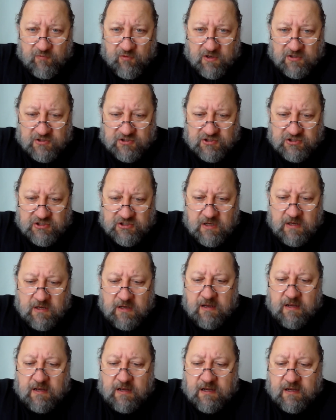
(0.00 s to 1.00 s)
which
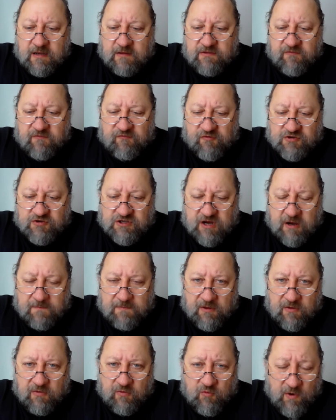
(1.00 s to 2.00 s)
the first
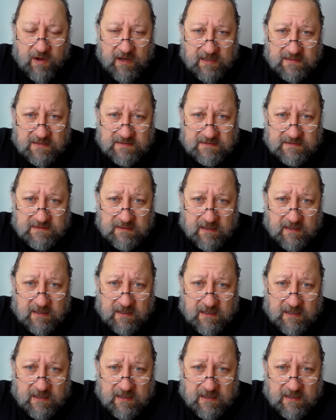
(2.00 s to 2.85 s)
couple of weeks